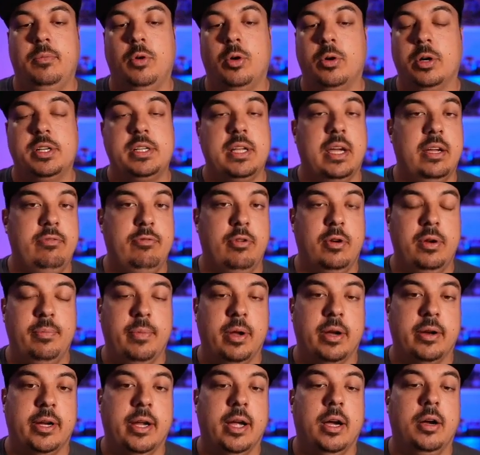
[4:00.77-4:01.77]
or a Typhoid
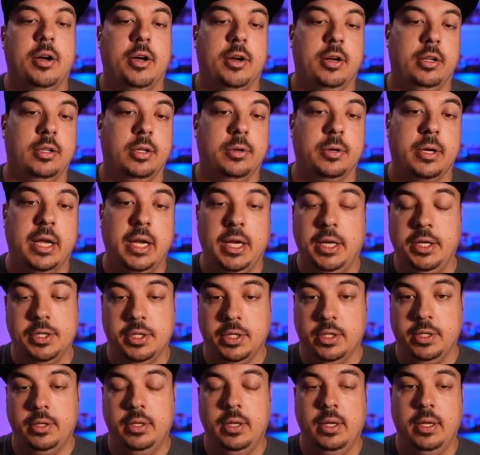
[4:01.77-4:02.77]
Mary out on a
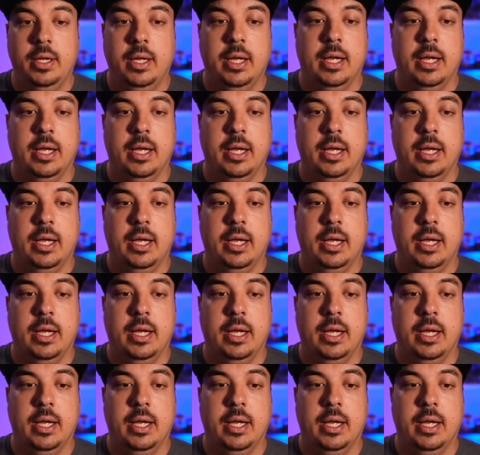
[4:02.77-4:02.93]
location